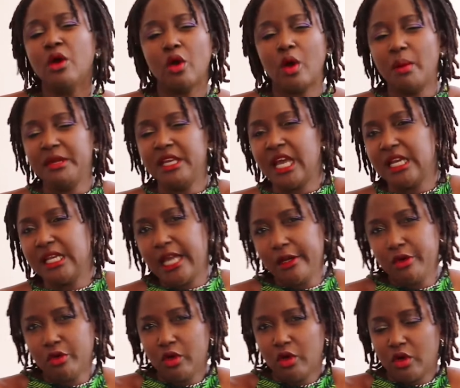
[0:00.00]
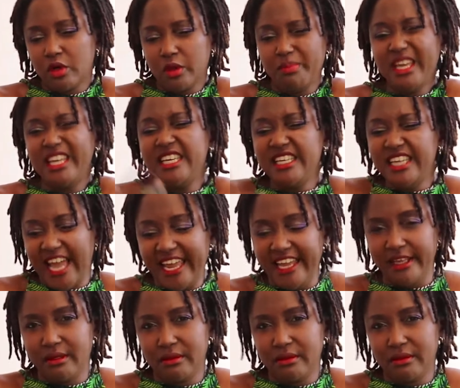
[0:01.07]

Come in at 9 o'clock, make it die.